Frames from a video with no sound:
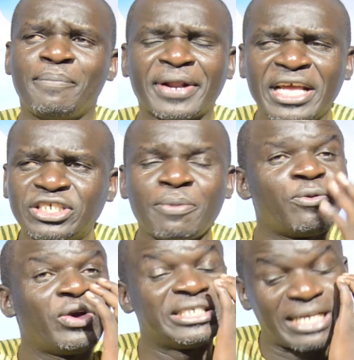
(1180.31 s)

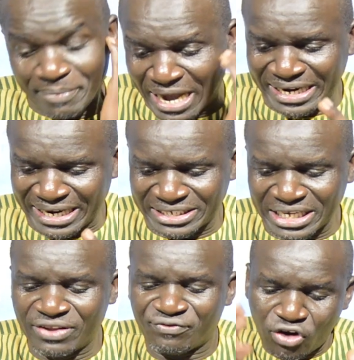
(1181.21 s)
principle is a magnet.
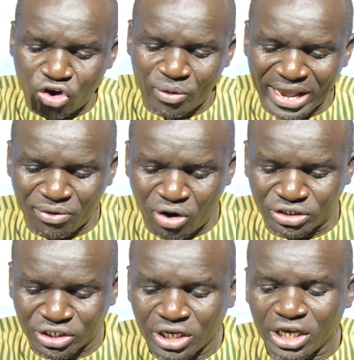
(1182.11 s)
It follow where what?